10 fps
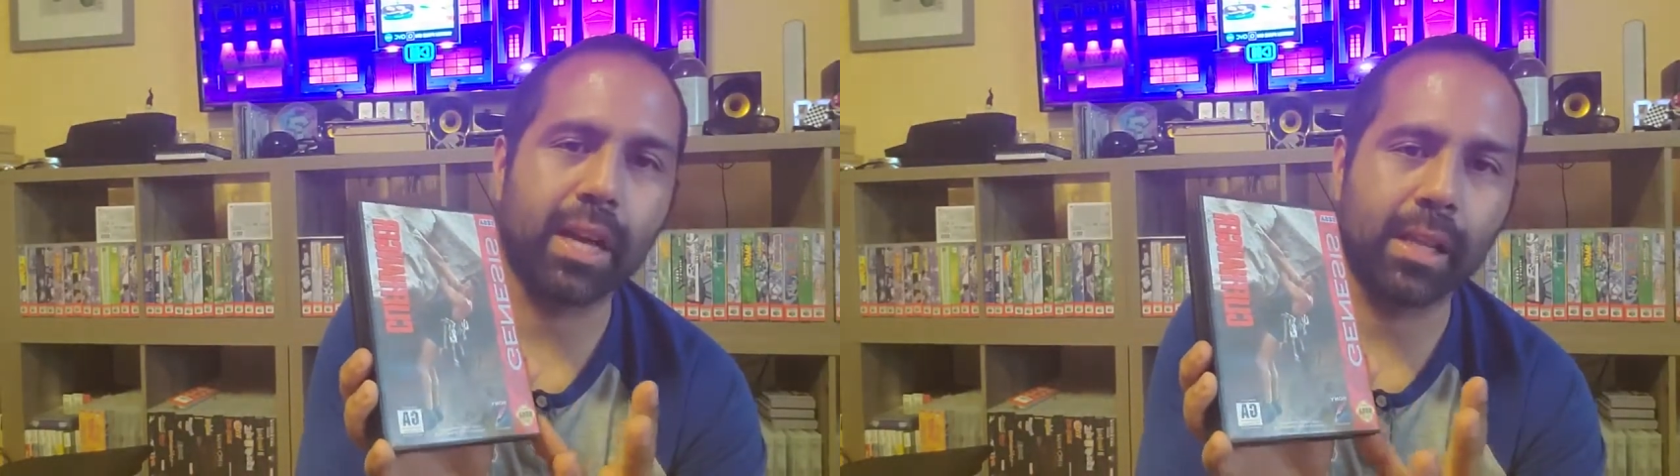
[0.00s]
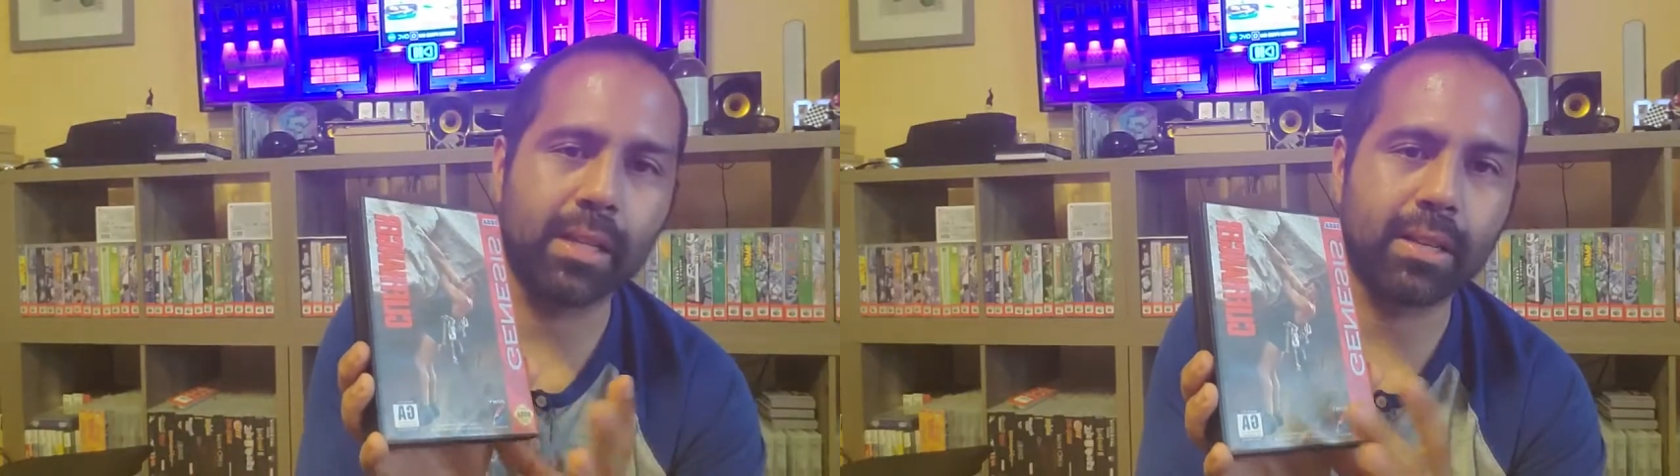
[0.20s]

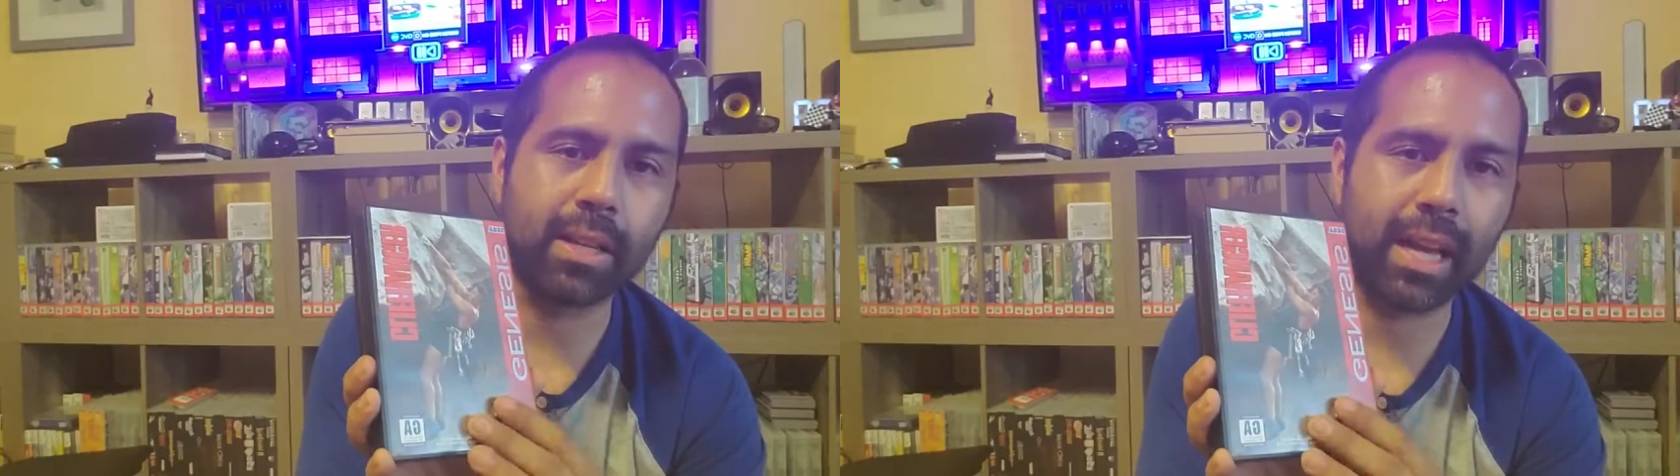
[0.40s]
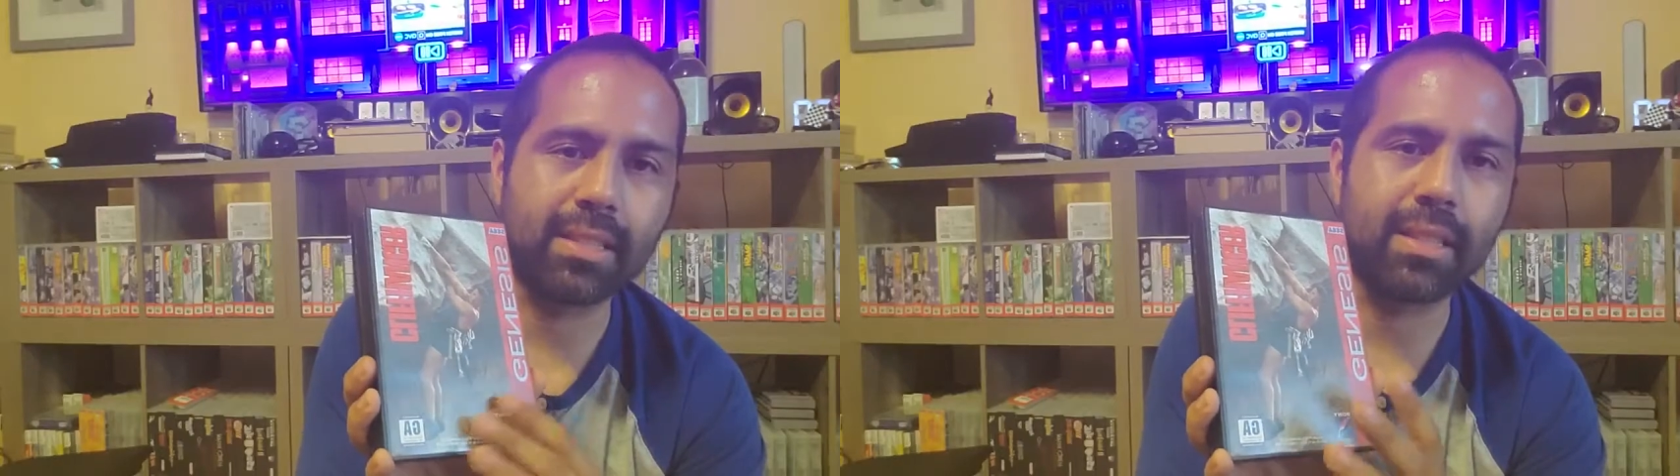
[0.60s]
at least the
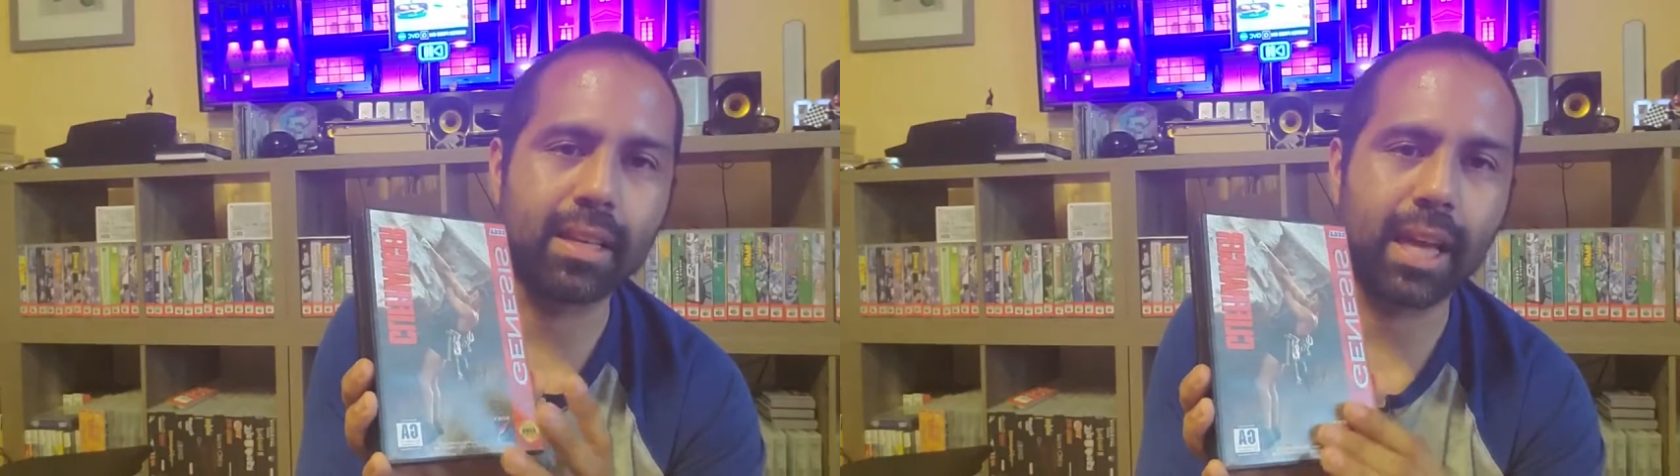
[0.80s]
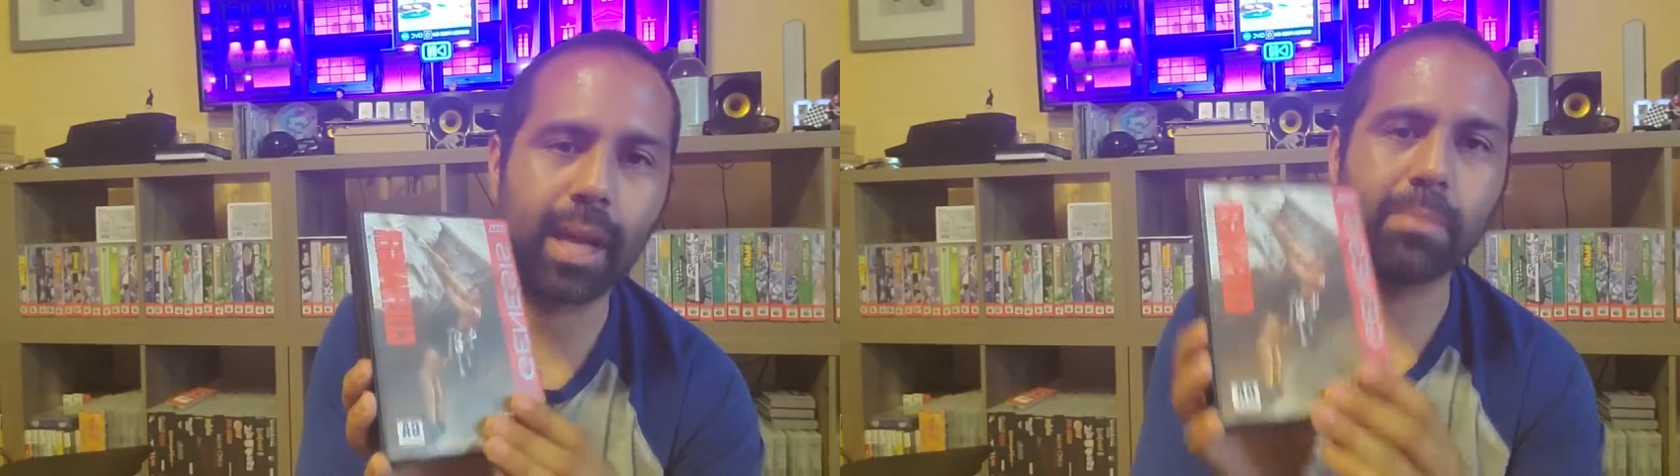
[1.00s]
case in the
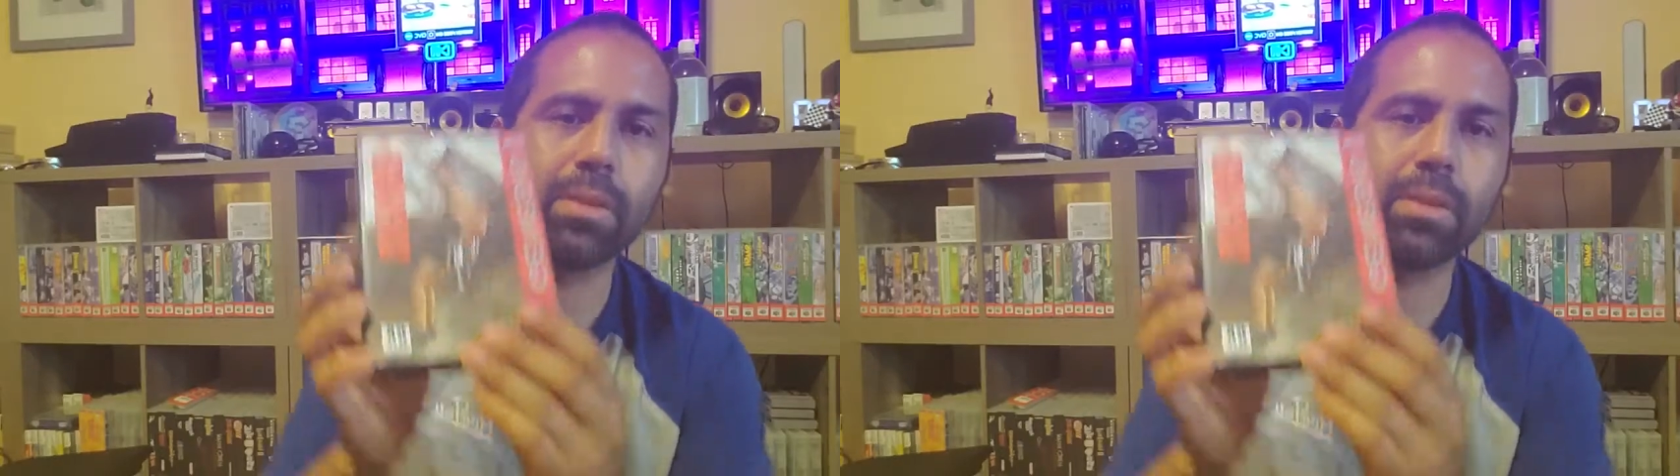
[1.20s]
game.